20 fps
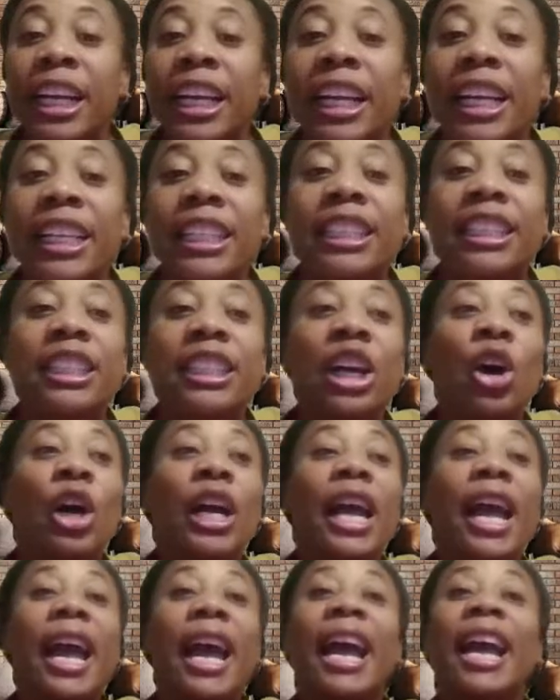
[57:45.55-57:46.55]
It's the
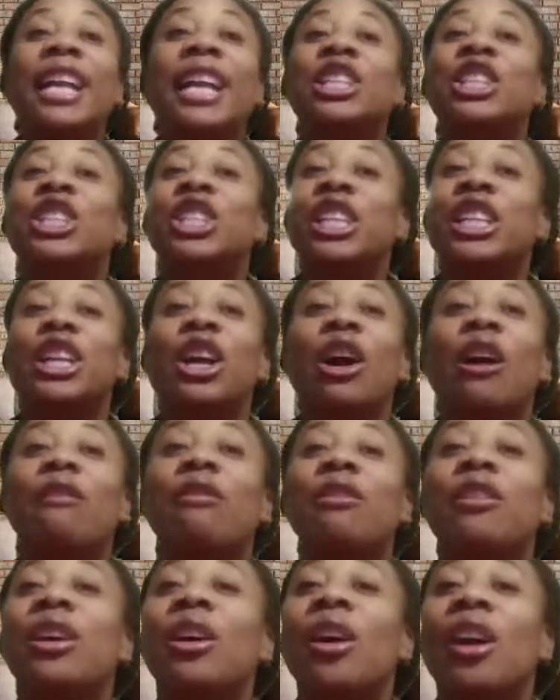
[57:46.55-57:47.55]
engine of
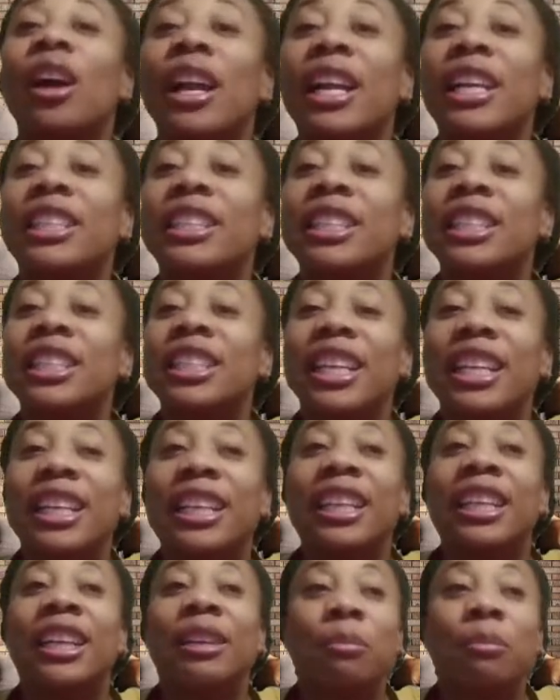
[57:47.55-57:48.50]
the organization